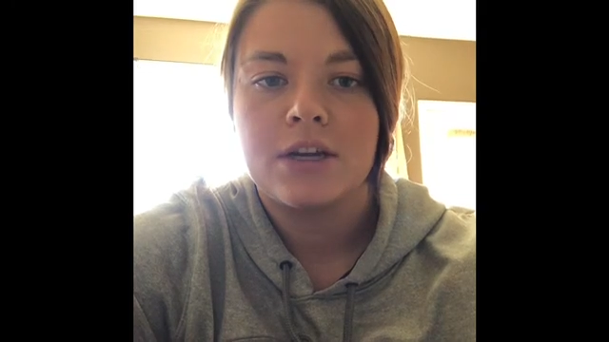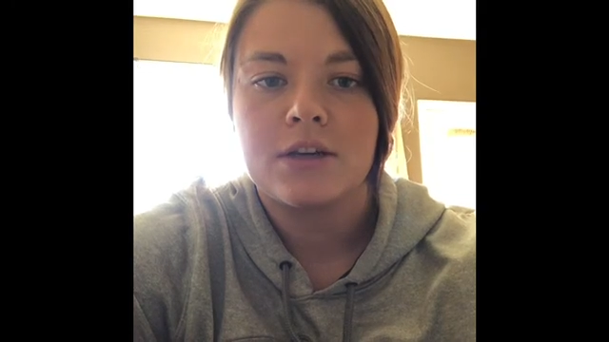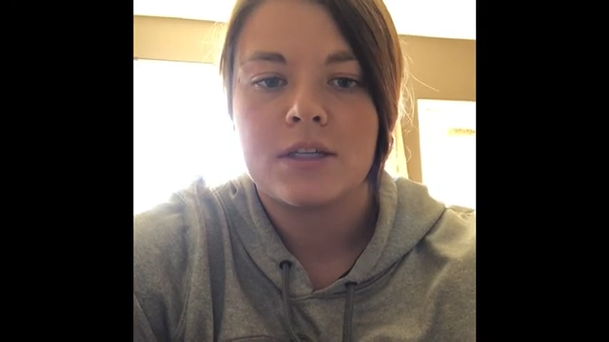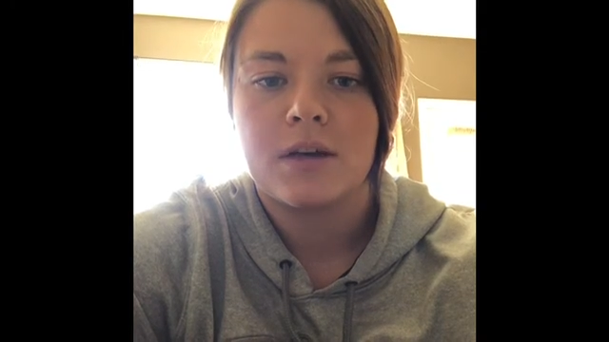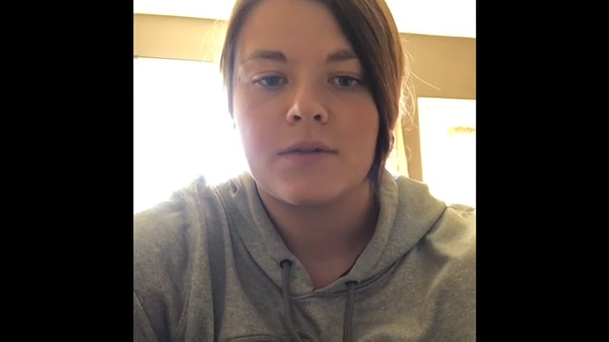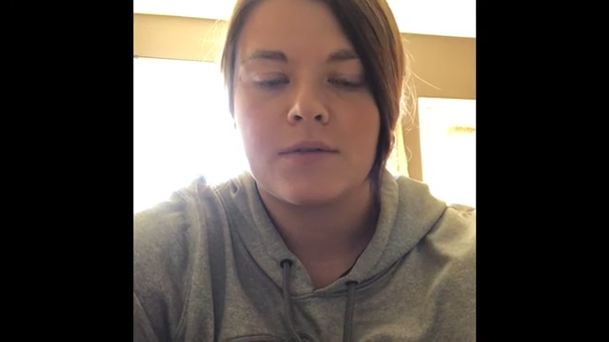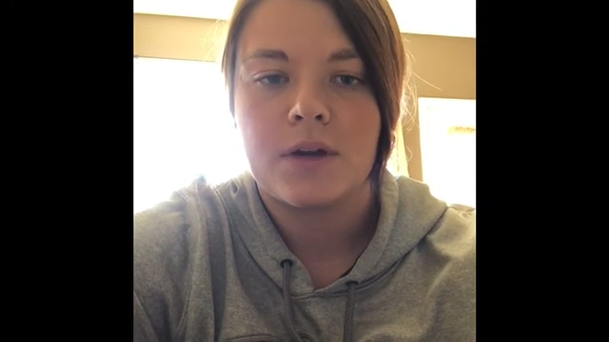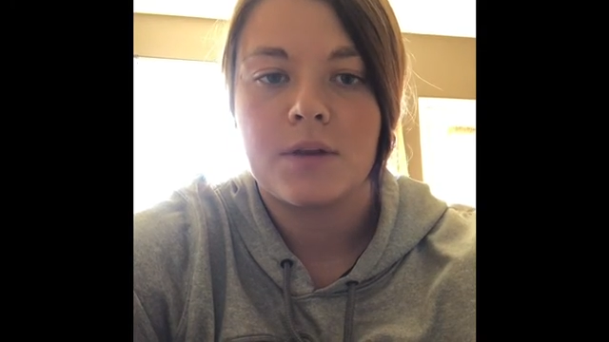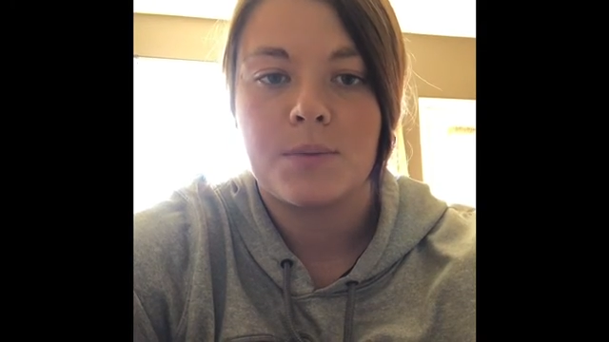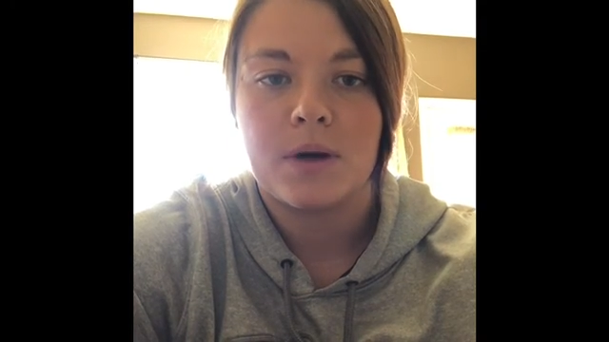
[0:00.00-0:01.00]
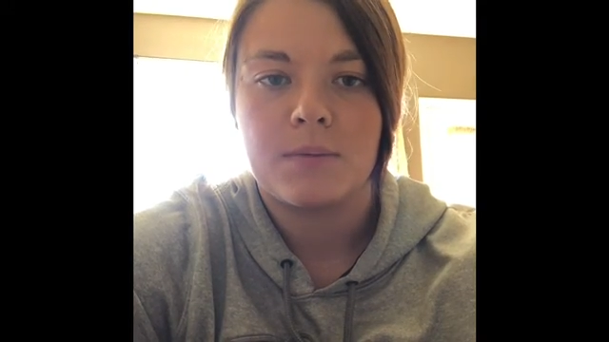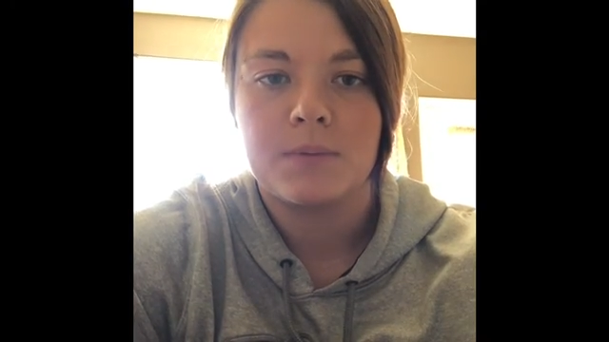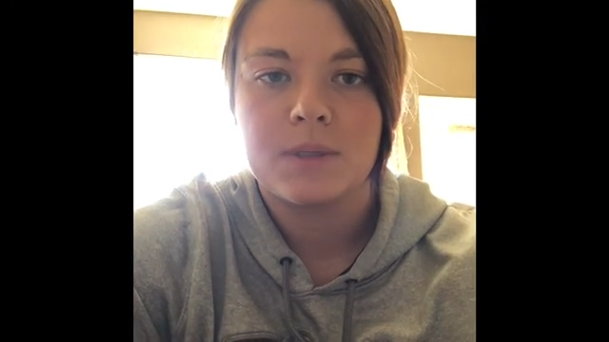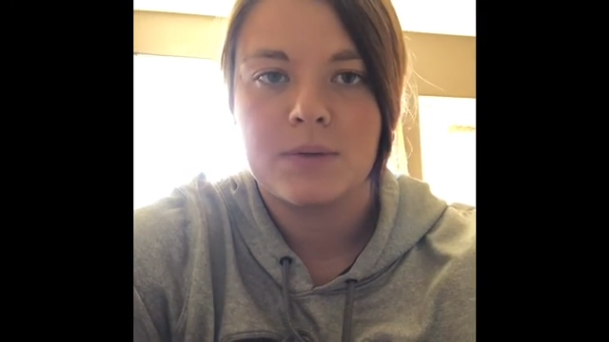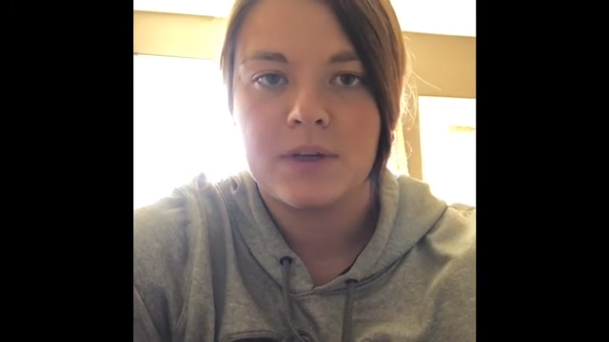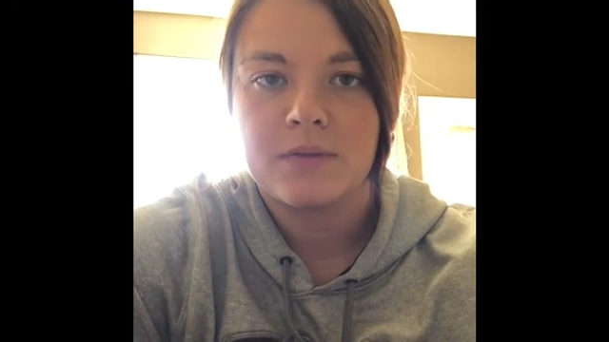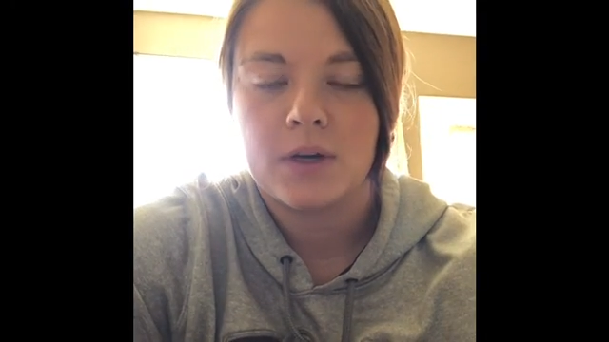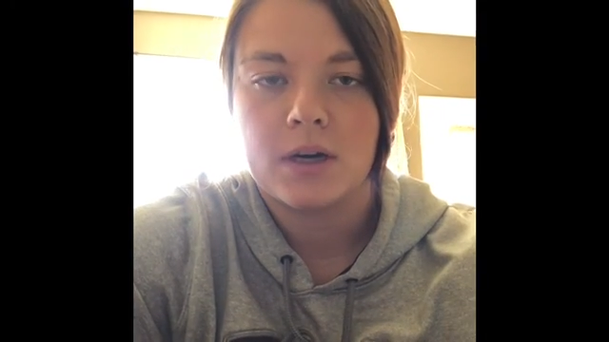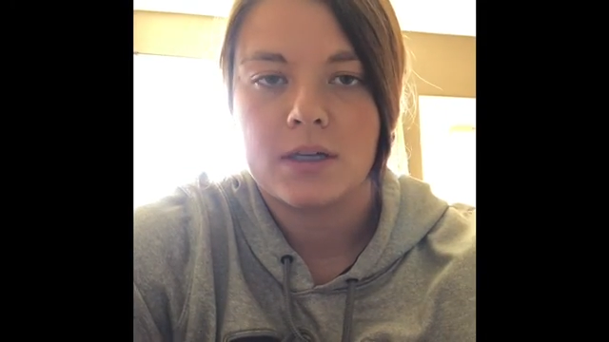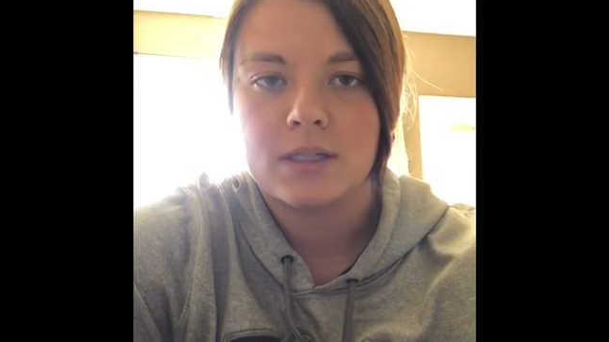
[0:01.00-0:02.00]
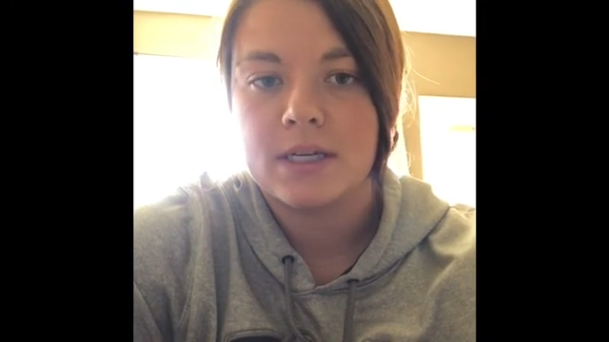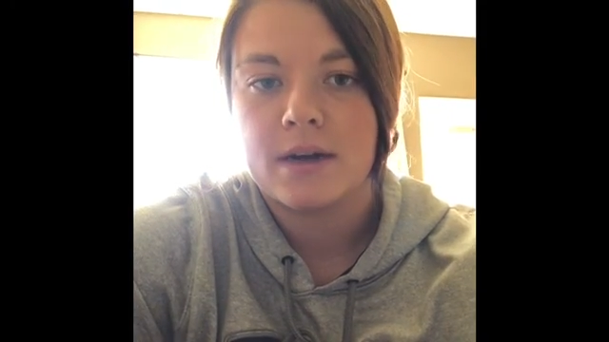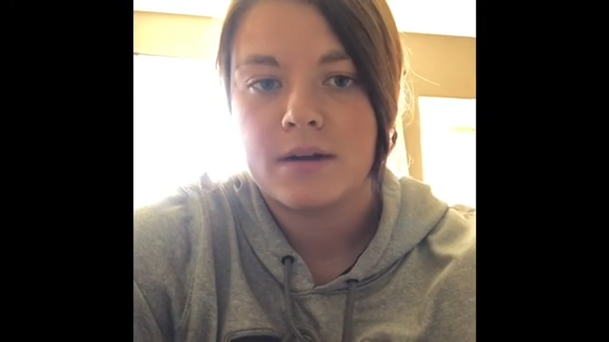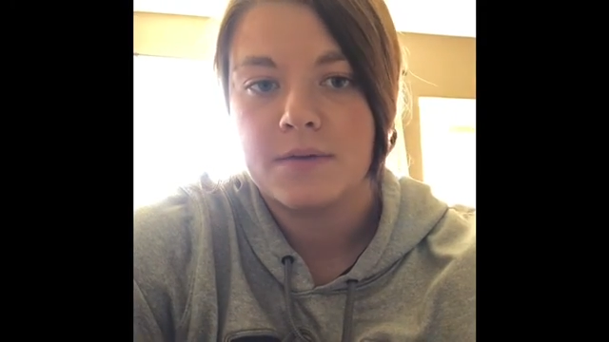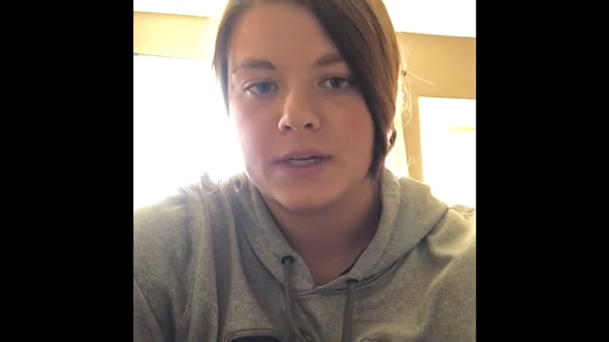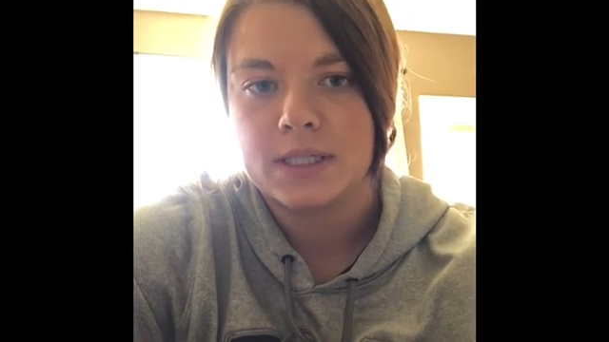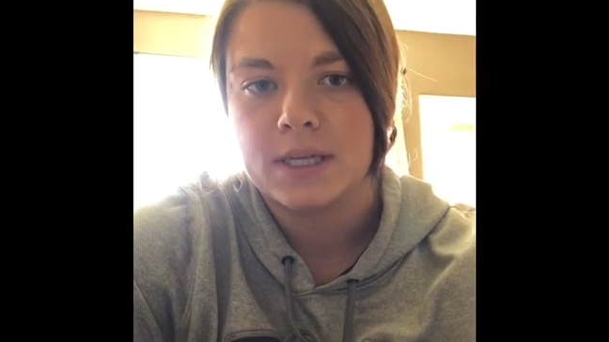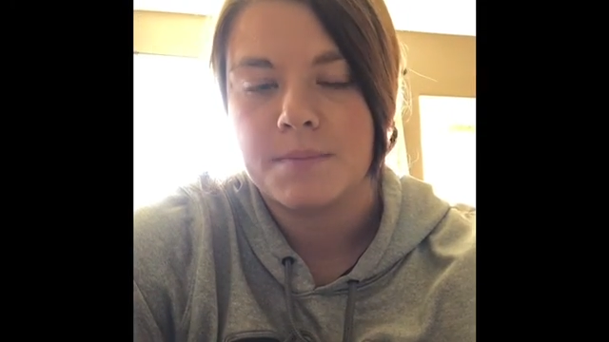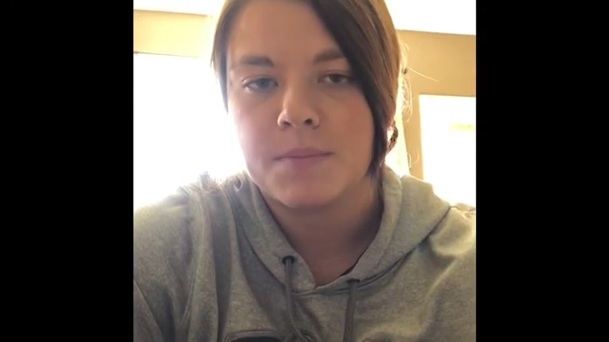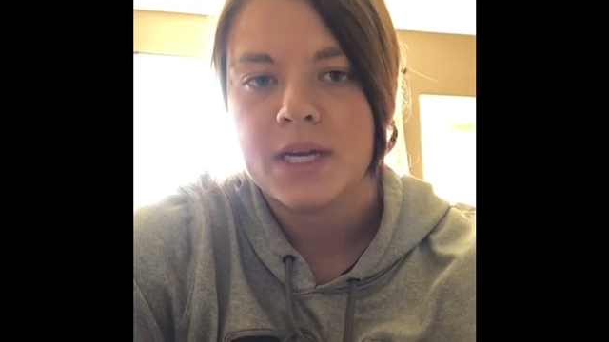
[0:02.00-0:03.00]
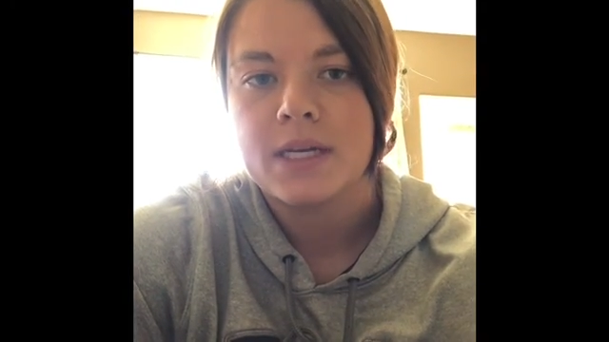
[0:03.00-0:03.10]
yourself on the problems that we have caused and how to fix them